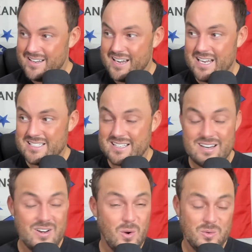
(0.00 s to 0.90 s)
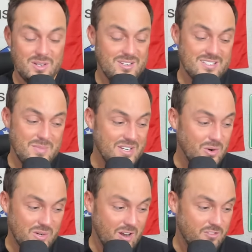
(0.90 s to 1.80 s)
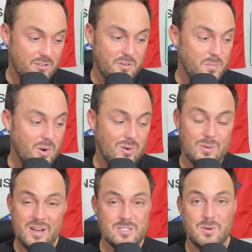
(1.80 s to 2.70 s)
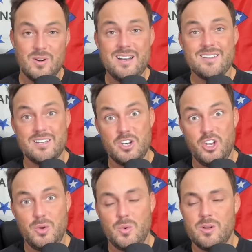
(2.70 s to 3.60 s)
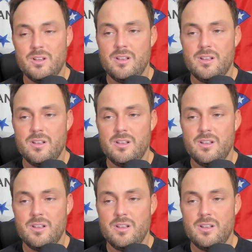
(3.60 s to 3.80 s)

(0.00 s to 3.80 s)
And it's not to care. That doesn't mean you don't care about football or baseball or anything. You do.